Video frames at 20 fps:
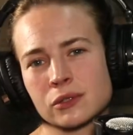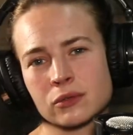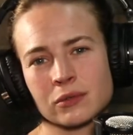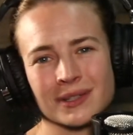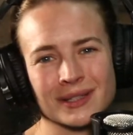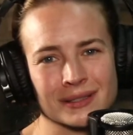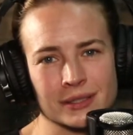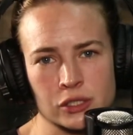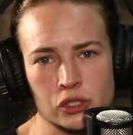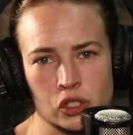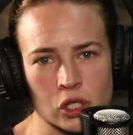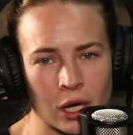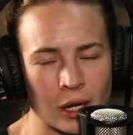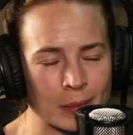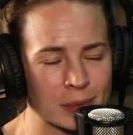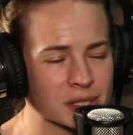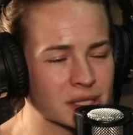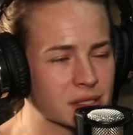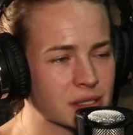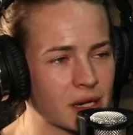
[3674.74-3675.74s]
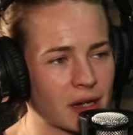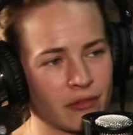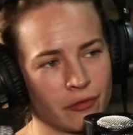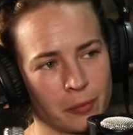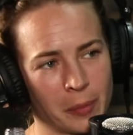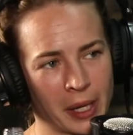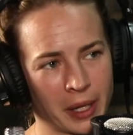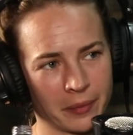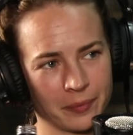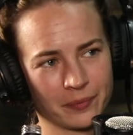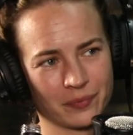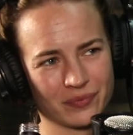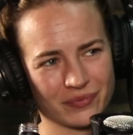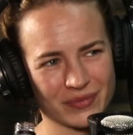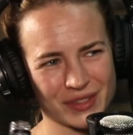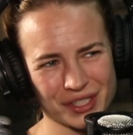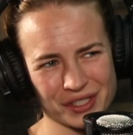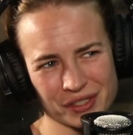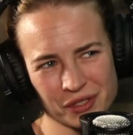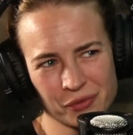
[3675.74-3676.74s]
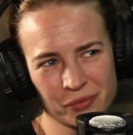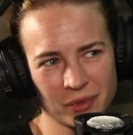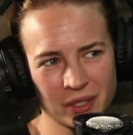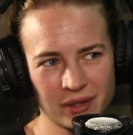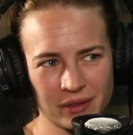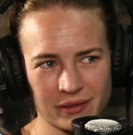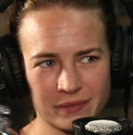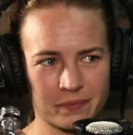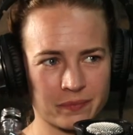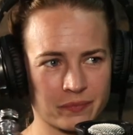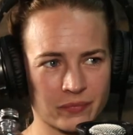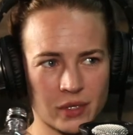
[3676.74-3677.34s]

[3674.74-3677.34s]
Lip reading: to. He has a job and stuff, but just don't read them.